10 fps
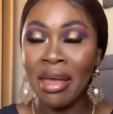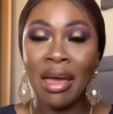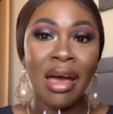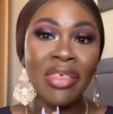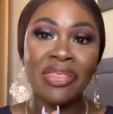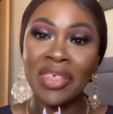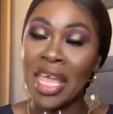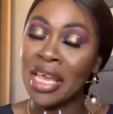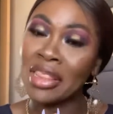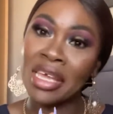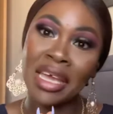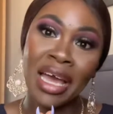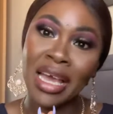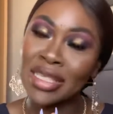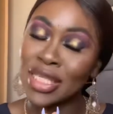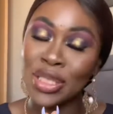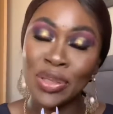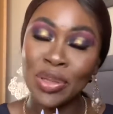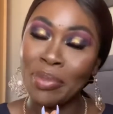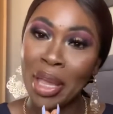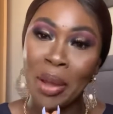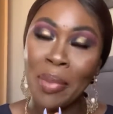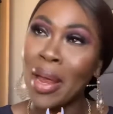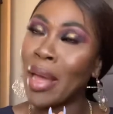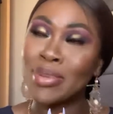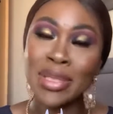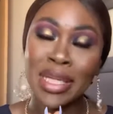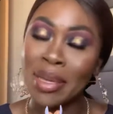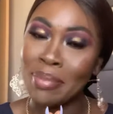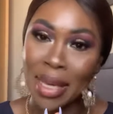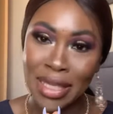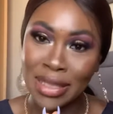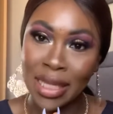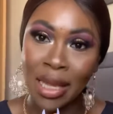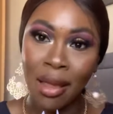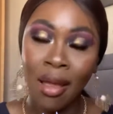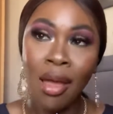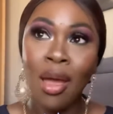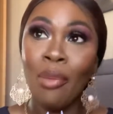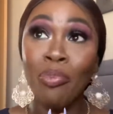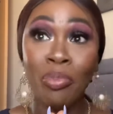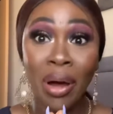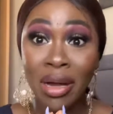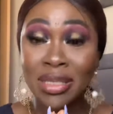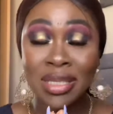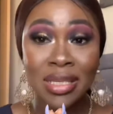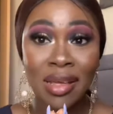I think the guys that do the makeup are absolutely amazing, but